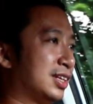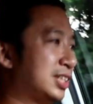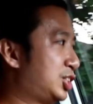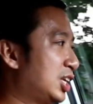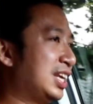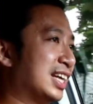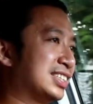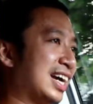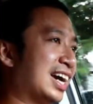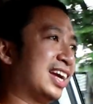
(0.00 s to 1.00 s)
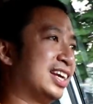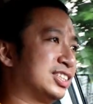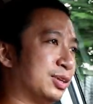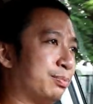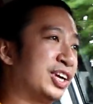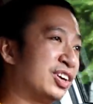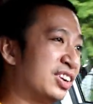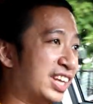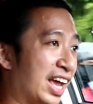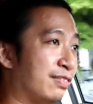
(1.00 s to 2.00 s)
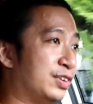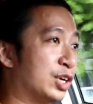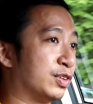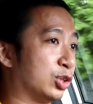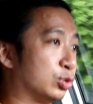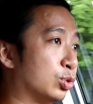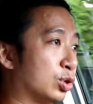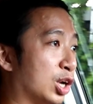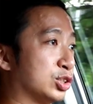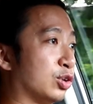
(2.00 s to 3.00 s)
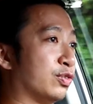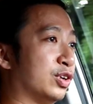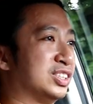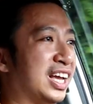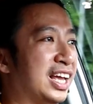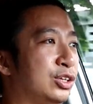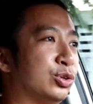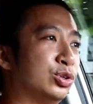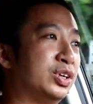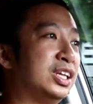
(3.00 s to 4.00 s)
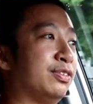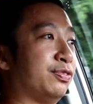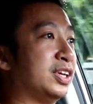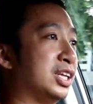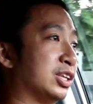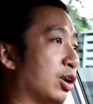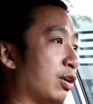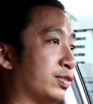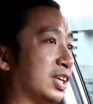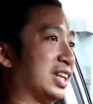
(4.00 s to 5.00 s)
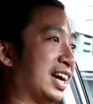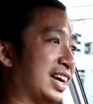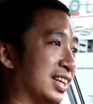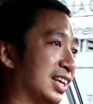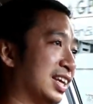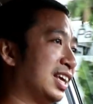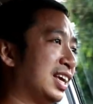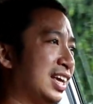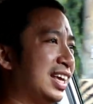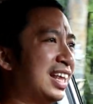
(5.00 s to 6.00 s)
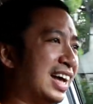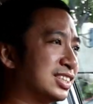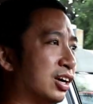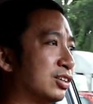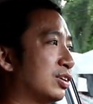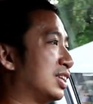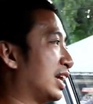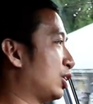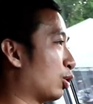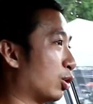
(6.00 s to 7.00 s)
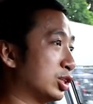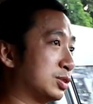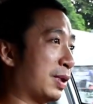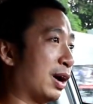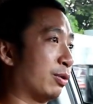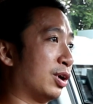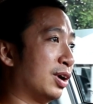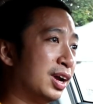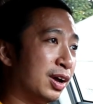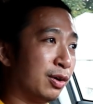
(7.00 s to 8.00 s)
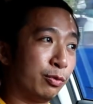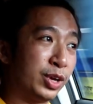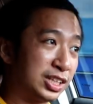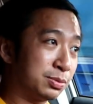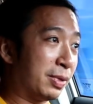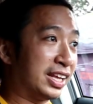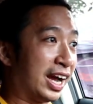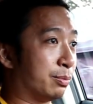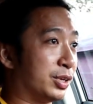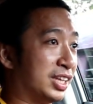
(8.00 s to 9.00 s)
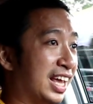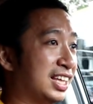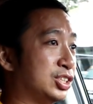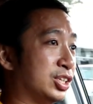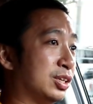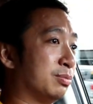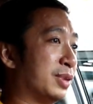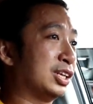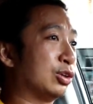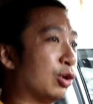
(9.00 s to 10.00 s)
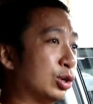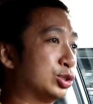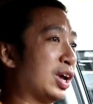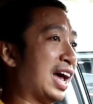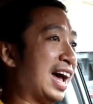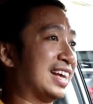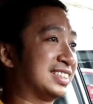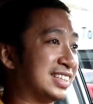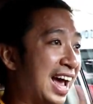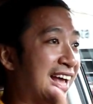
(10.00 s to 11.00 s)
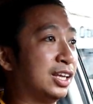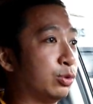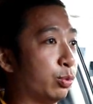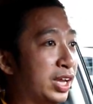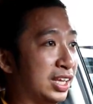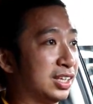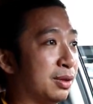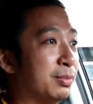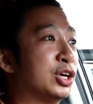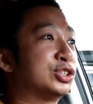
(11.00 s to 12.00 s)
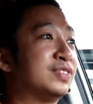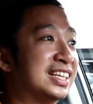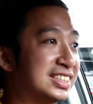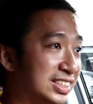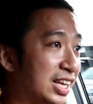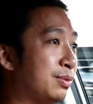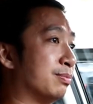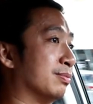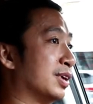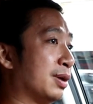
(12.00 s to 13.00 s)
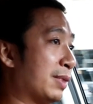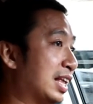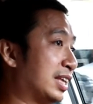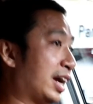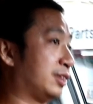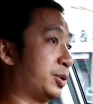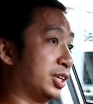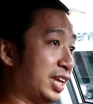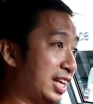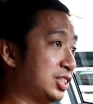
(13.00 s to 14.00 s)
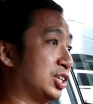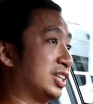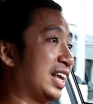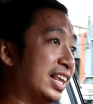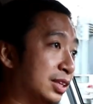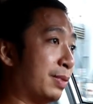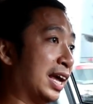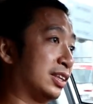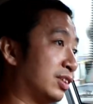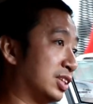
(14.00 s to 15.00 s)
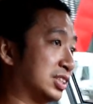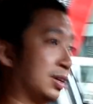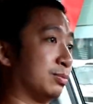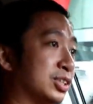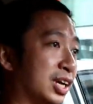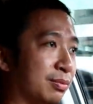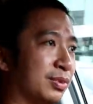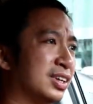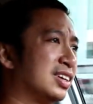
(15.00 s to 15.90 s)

The Geely Azkarra is the bigger and the heavier of the two crossovers, and you could really feel it off the line. It has 190 horsepower with its mild hybrid engine, but it also has added weight because of that same mild hybrid engine and the battery at the same time.